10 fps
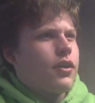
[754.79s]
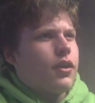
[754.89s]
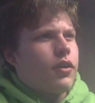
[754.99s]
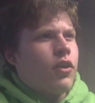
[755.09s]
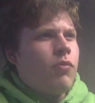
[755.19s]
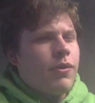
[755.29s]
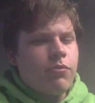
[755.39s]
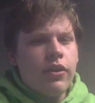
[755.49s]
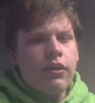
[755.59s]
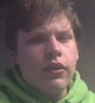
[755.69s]
They'll be
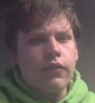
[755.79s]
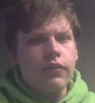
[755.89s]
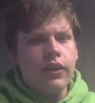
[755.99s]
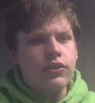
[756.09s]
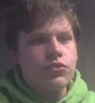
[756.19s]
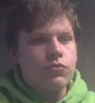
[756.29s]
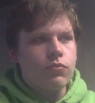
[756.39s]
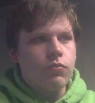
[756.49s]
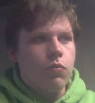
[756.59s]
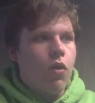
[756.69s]
breathing. They just
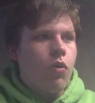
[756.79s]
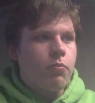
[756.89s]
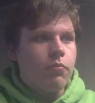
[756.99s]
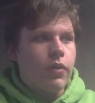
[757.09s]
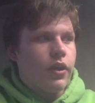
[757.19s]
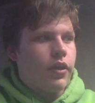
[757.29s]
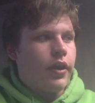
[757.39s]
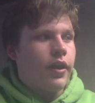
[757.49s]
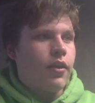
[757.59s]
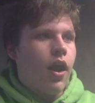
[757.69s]
won't,
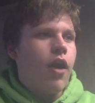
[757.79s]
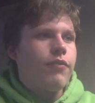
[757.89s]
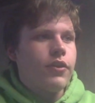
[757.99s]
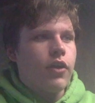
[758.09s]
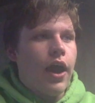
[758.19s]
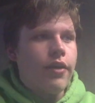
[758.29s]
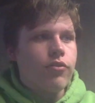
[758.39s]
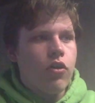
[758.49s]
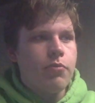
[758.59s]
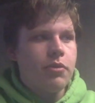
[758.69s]
and often their eyes
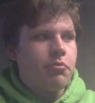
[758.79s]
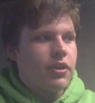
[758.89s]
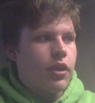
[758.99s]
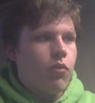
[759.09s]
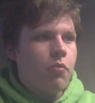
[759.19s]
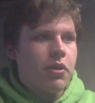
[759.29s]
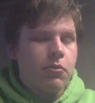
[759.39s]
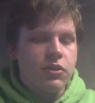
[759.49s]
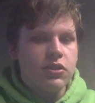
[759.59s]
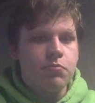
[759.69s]
are open, but they won't be
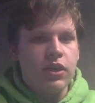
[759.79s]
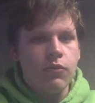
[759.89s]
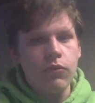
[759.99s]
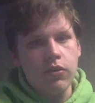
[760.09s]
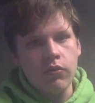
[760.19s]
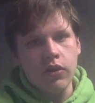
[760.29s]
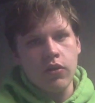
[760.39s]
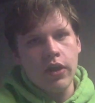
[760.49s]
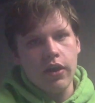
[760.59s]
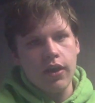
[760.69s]
able to speak with you in a
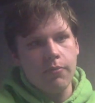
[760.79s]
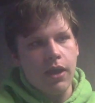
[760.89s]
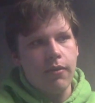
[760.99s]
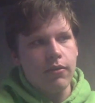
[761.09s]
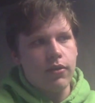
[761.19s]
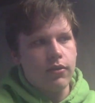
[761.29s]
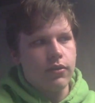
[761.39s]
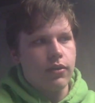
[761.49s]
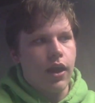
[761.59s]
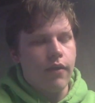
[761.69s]
coherent
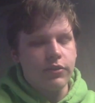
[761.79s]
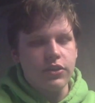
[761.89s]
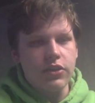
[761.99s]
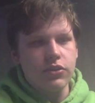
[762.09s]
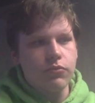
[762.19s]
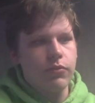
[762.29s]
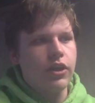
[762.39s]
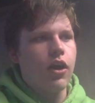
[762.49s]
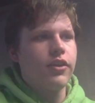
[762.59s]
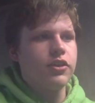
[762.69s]
conversation. We
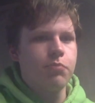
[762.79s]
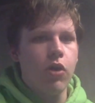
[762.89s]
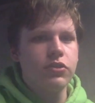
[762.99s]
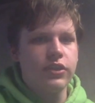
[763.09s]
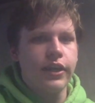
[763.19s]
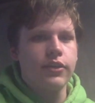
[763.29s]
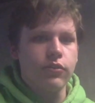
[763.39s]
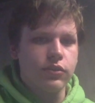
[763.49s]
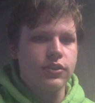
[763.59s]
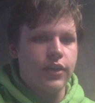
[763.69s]
call this
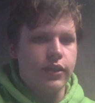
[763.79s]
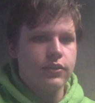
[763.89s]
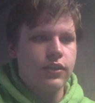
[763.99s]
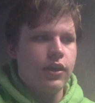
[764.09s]
post-ictal state.